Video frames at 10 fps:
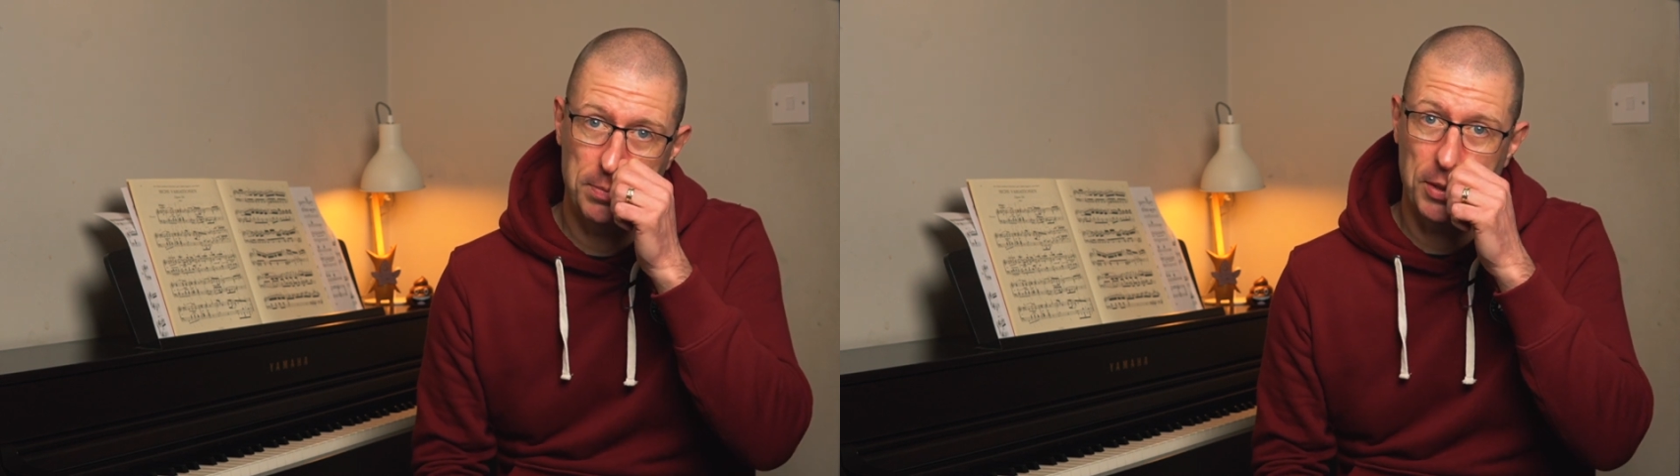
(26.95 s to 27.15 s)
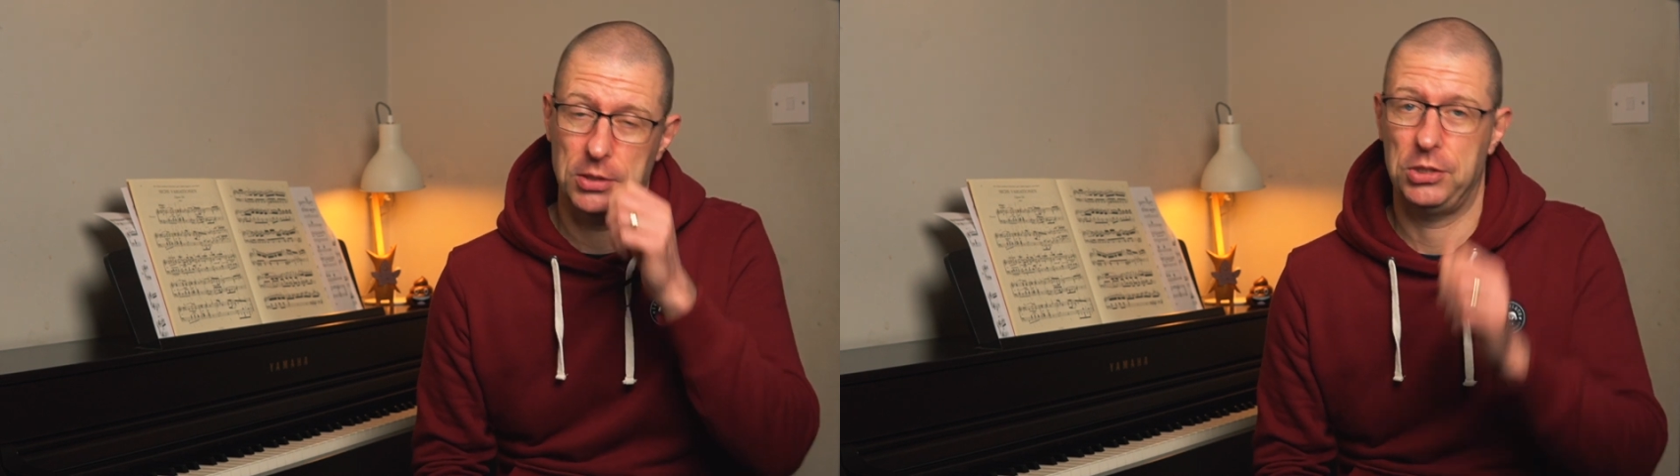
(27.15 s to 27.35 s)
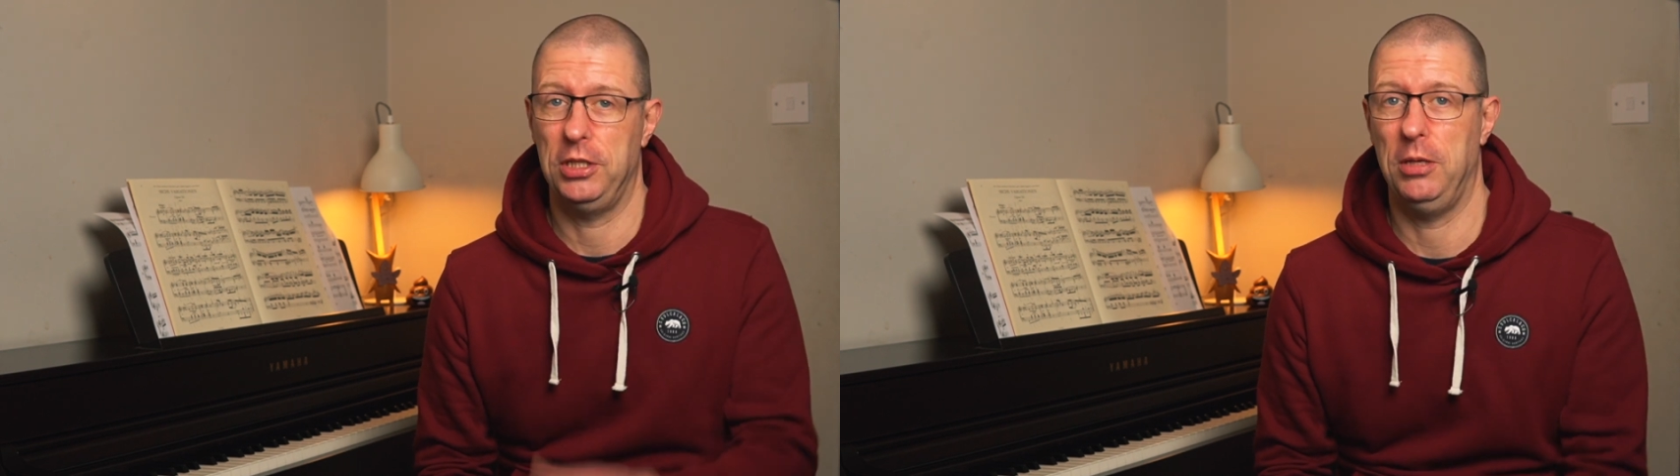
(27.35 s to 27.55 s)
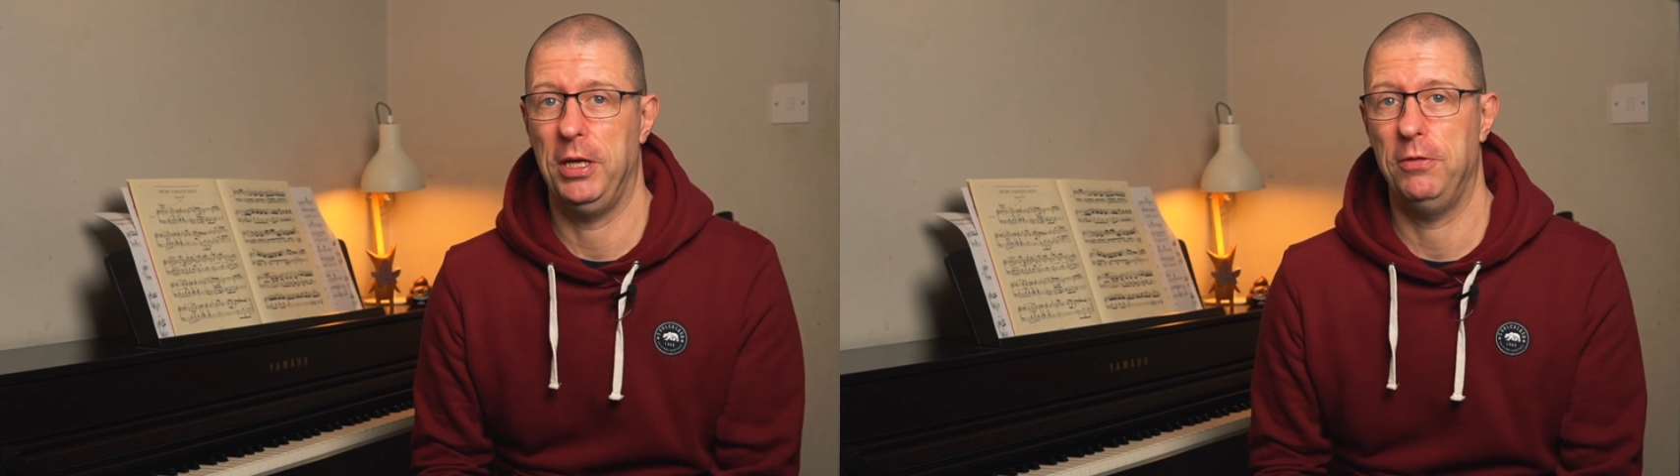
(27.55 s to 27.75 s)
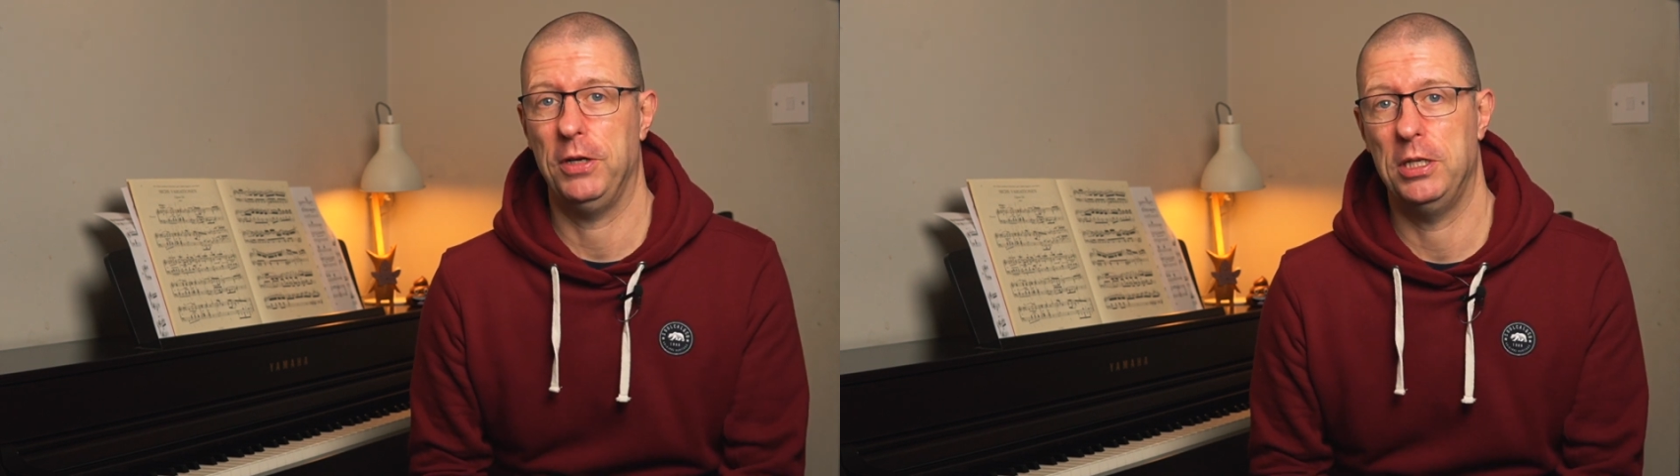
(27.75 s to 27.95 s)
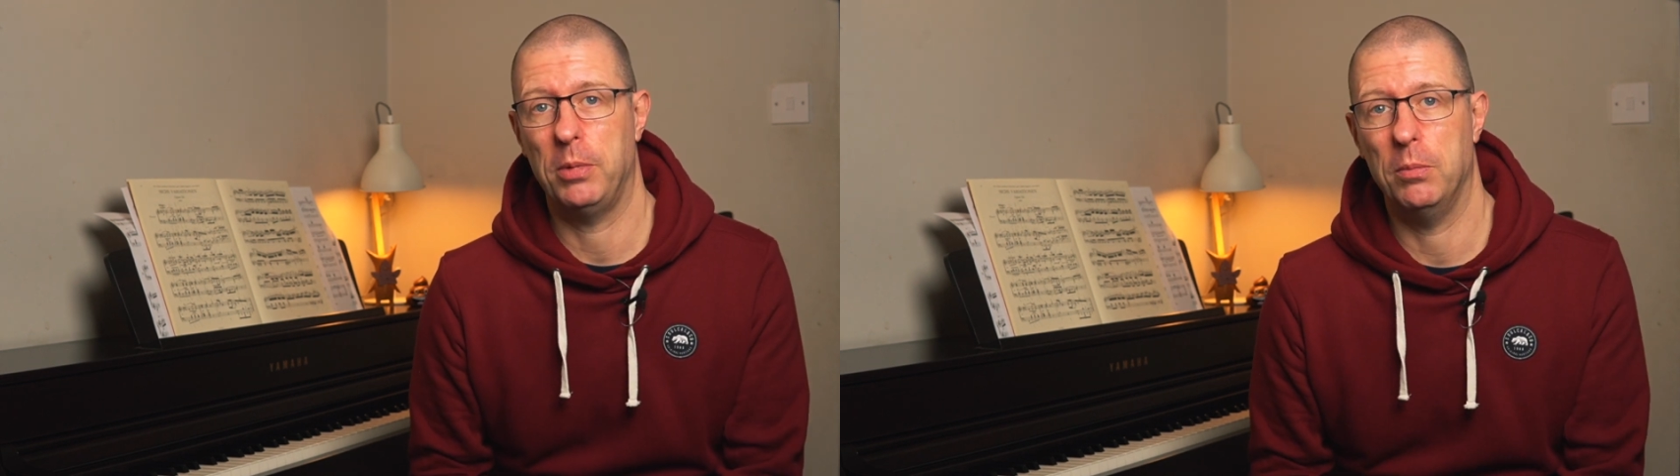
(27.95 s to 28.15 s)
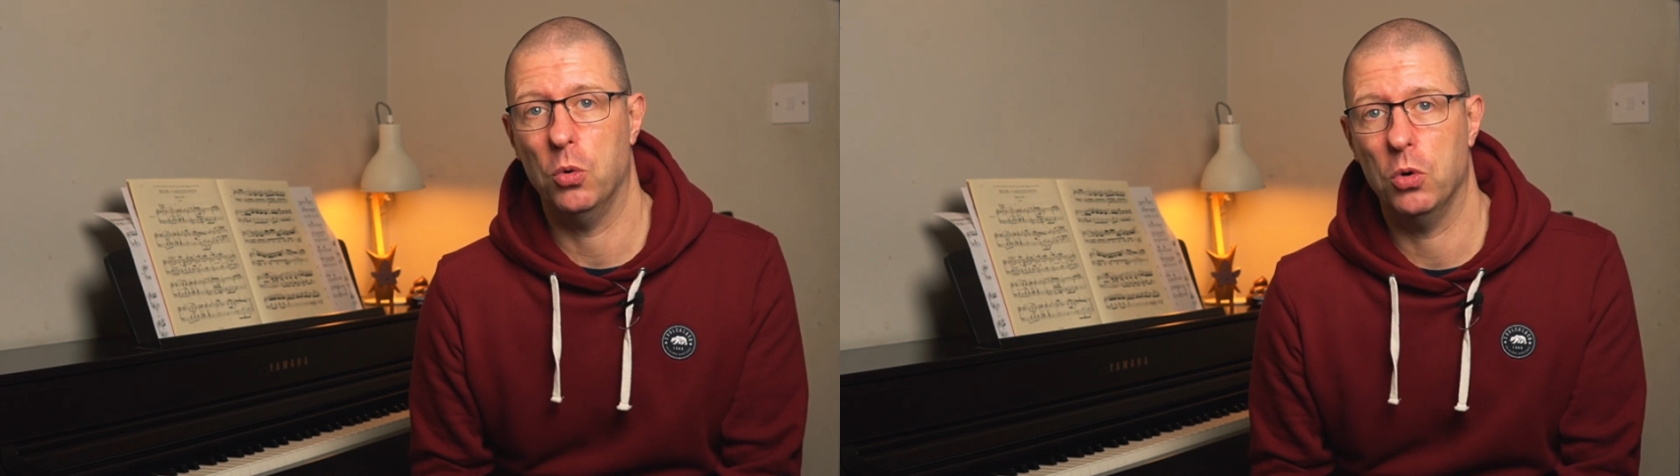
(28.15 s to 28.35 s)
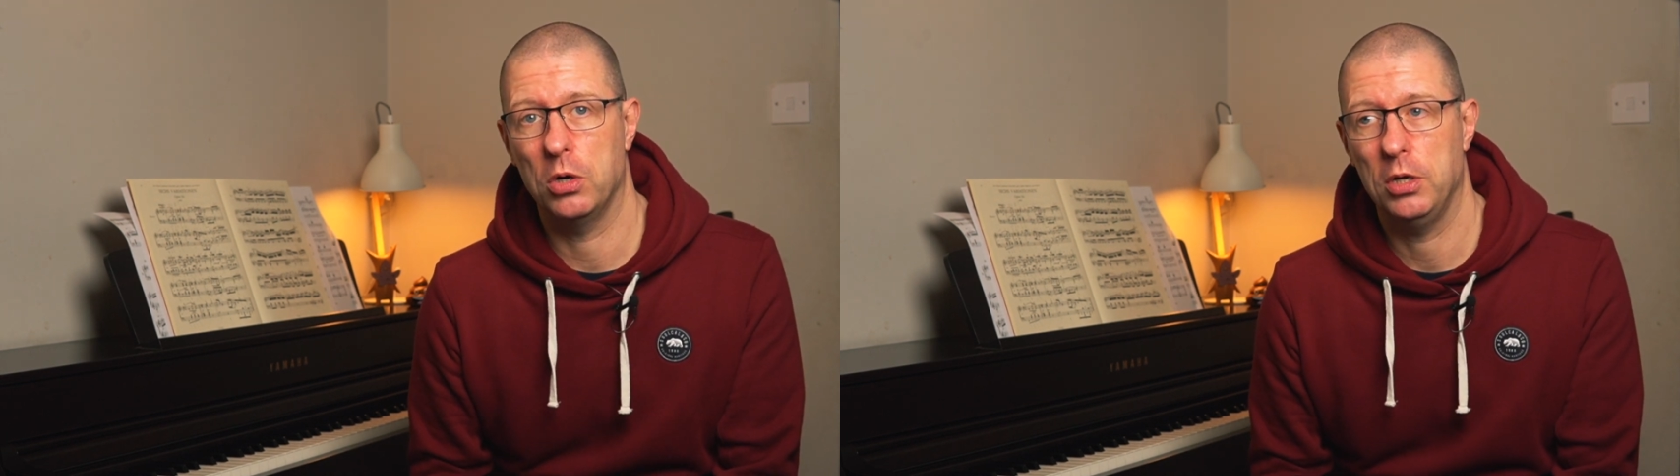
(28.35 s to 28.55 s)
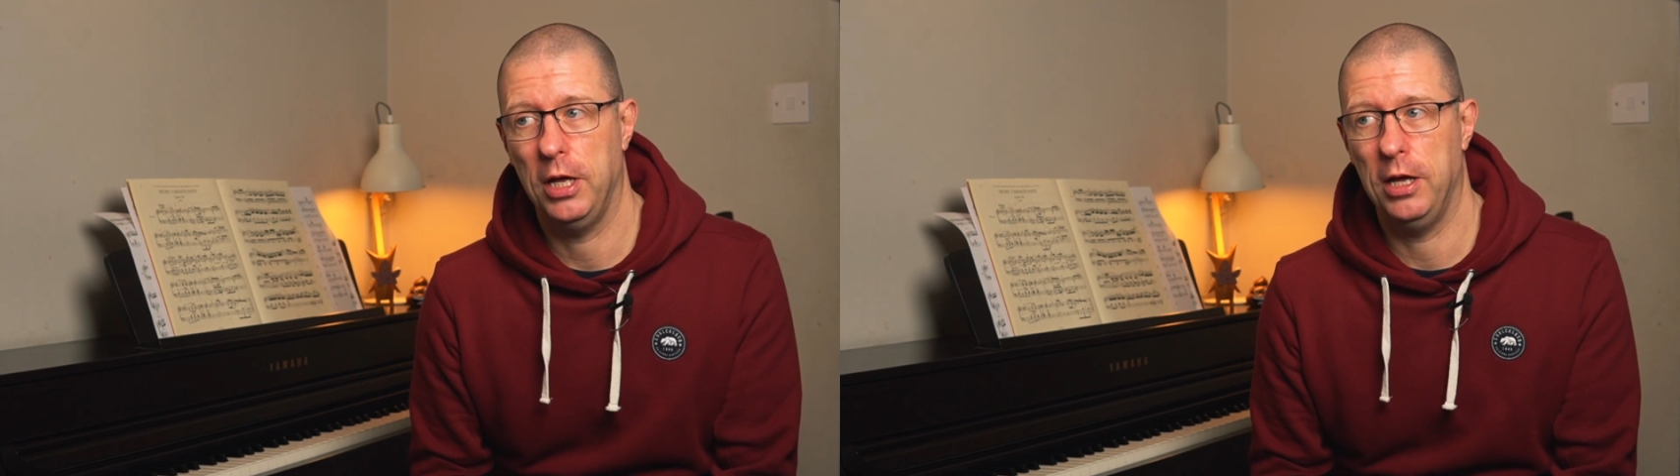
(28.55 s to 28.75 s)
parts that you might find a bit more